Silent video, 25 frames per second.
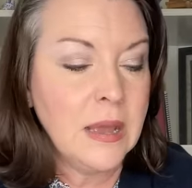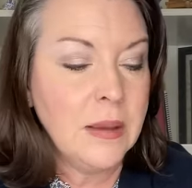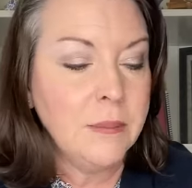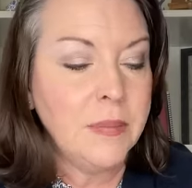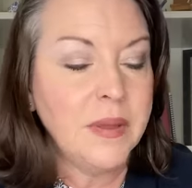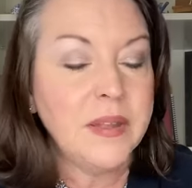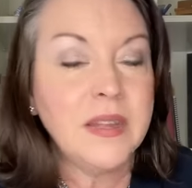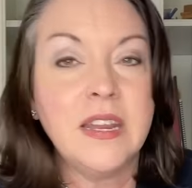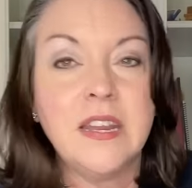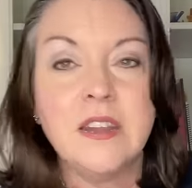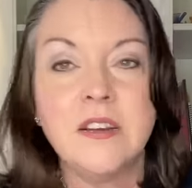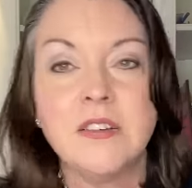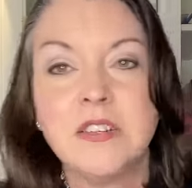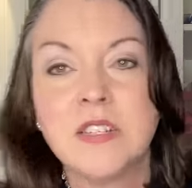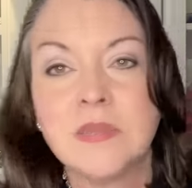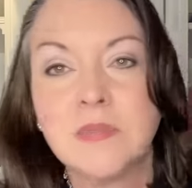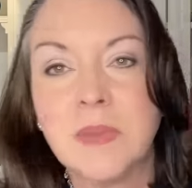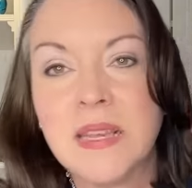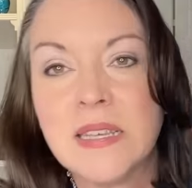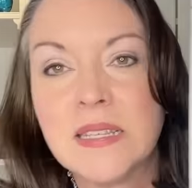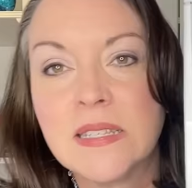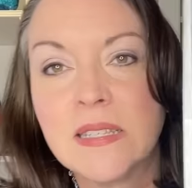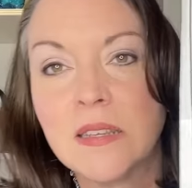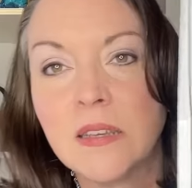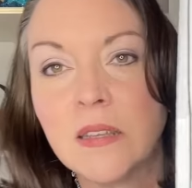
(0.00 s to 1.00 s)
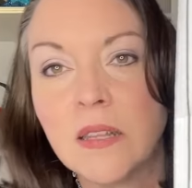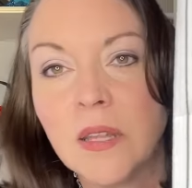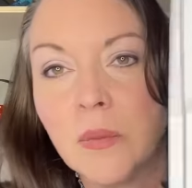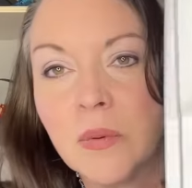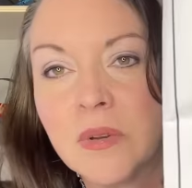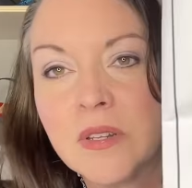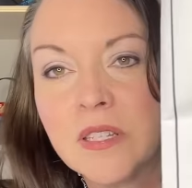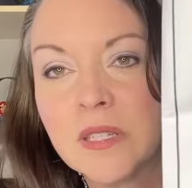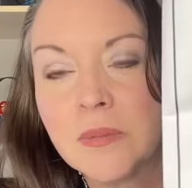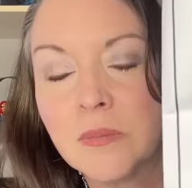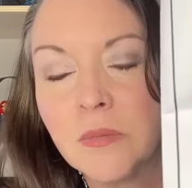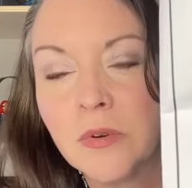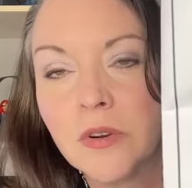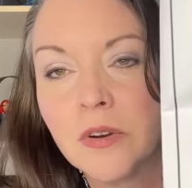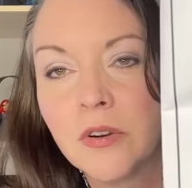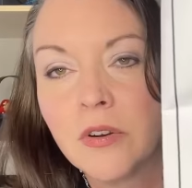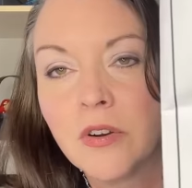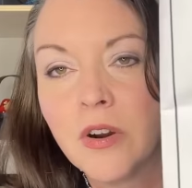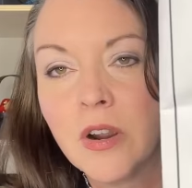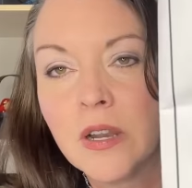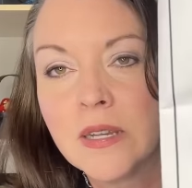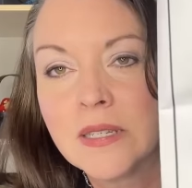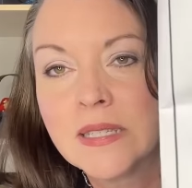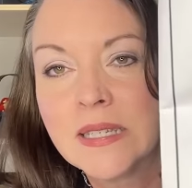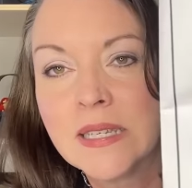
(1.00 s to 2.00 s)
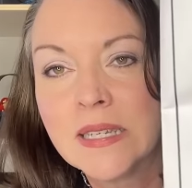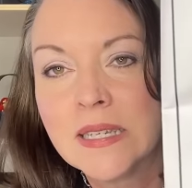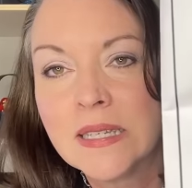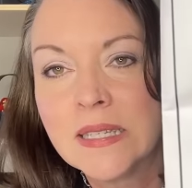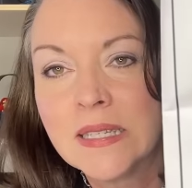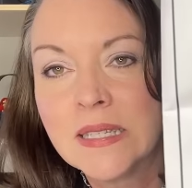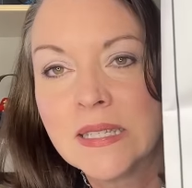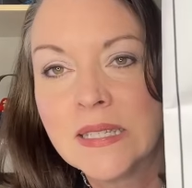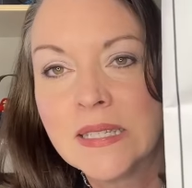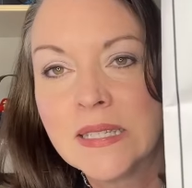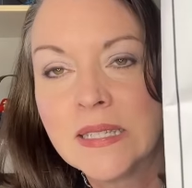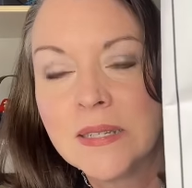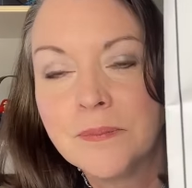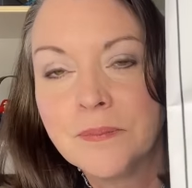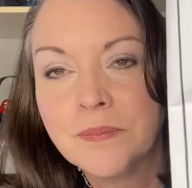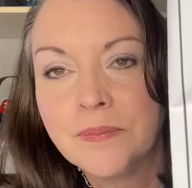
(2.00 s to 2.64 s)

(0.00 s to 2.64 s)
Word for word: but here's basically what a Smyrna cross is.